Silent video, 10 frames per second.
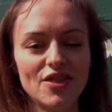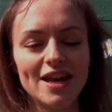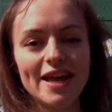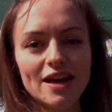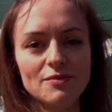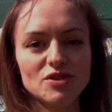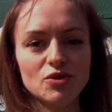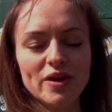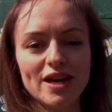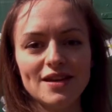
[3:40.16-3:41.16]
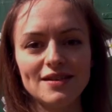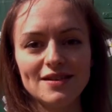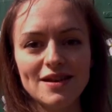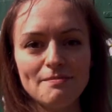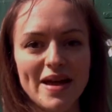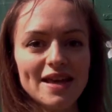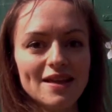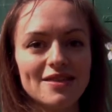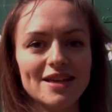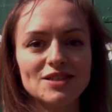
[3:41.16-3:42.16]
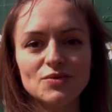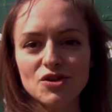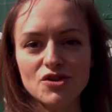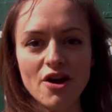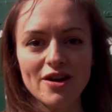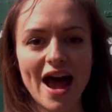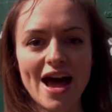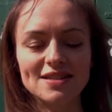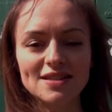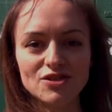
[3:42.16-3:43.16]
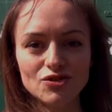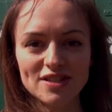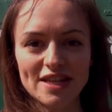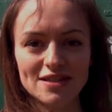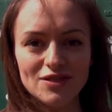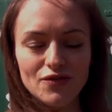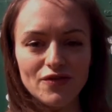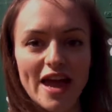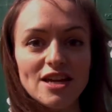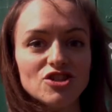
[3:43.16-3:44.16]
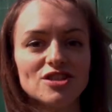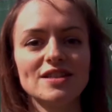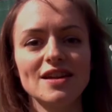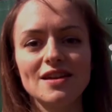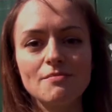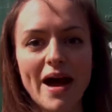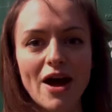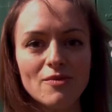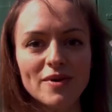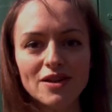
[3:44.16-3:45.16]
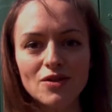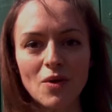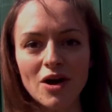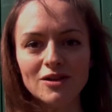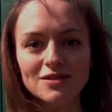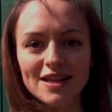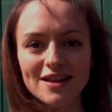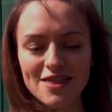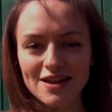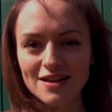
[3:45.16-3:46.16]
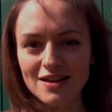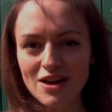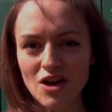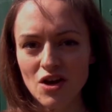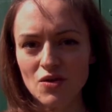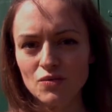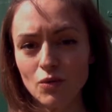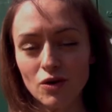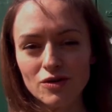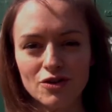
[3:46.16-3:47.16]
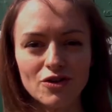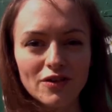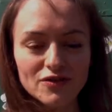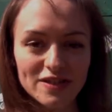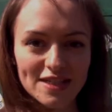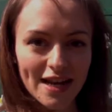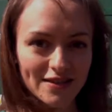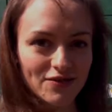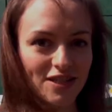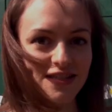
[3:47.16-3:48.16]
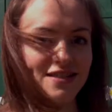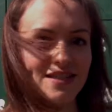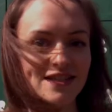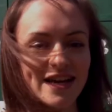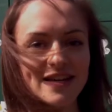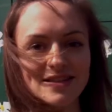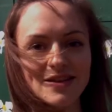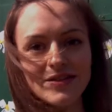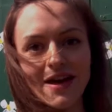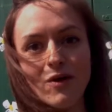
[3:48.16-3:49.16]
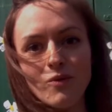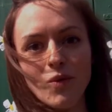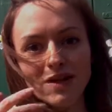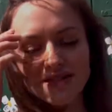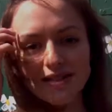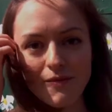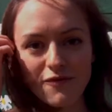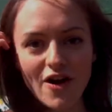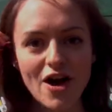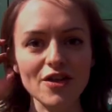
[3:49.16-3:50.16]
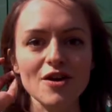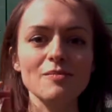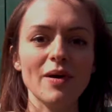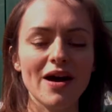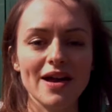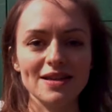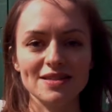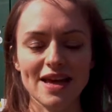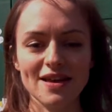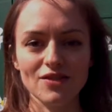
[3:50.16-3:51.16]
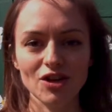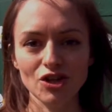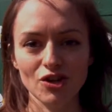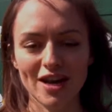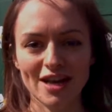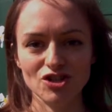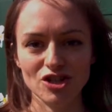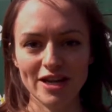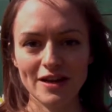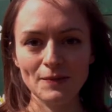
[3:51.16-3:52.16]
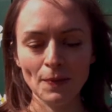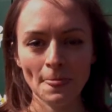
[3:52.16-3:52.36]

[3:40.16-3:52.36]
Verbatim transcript: the link between making things with your own hands and your sense of agency and empowerment in the world. And I think what the Craftivist Collective does is it takes it that one step further by saying that you can actually